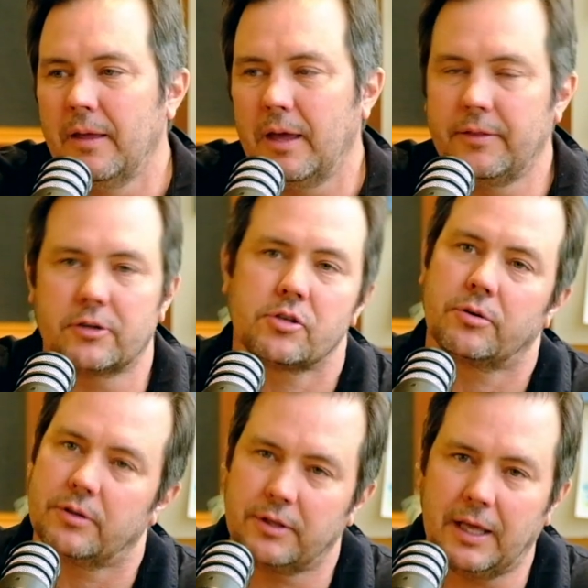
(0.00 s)
and they're so
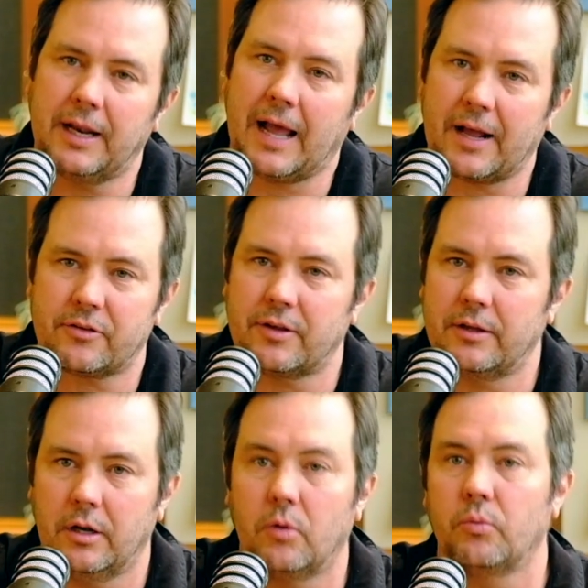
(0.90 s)
getting access
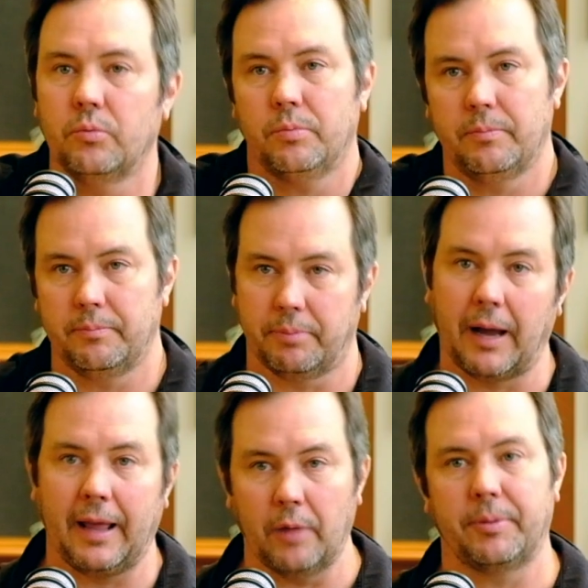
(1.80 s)
you know by
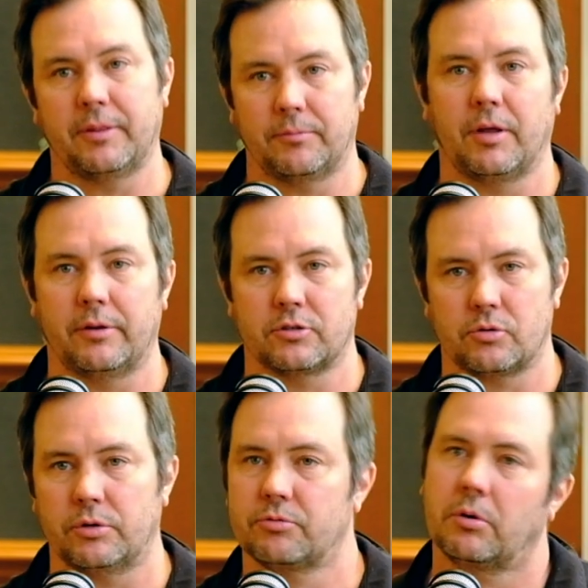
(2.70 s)
helping them tell their
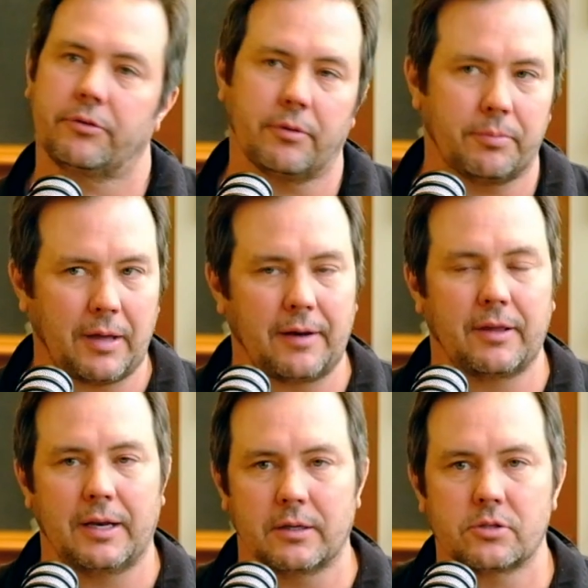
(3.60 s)
stories we're also kind of
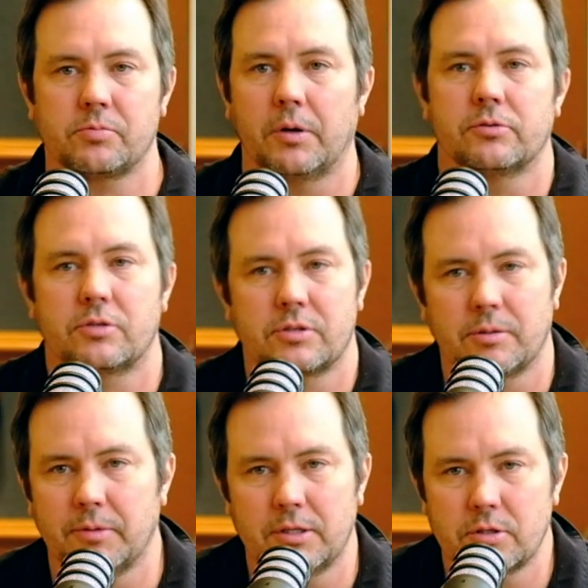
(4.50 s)
getting exposed to
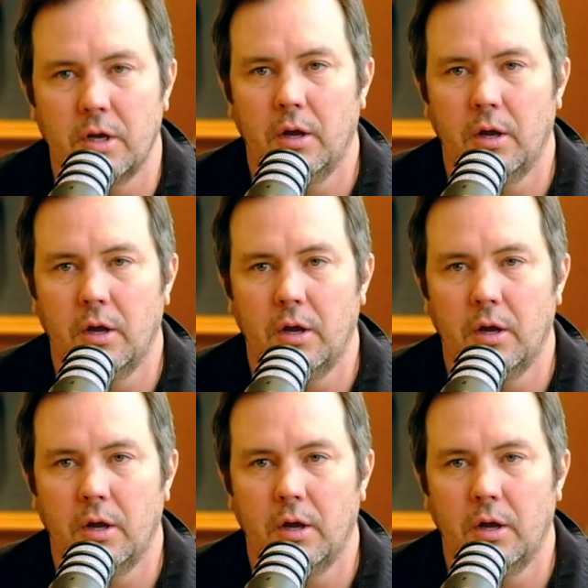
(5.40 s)
some of these